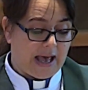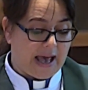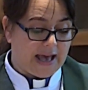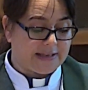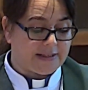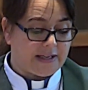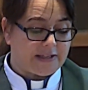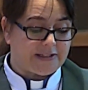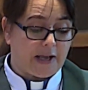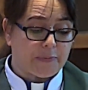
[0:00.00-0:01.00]
and
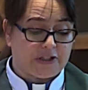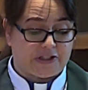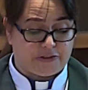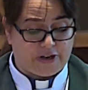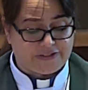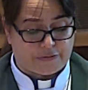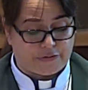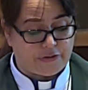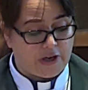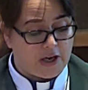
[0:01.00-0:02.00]

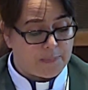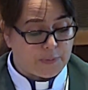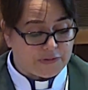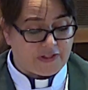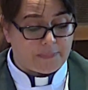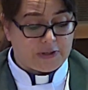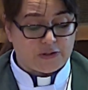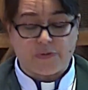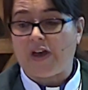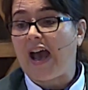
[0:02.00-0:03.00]
Nebuchadnezzar put them
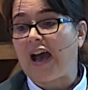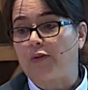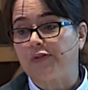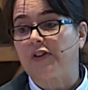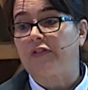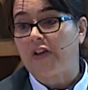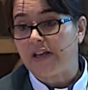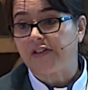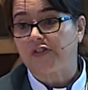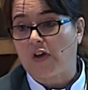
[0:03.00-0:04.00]
into the house of
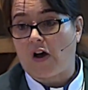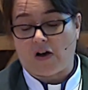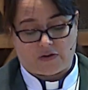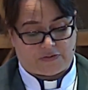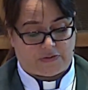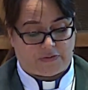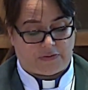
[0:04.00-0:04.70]
his God,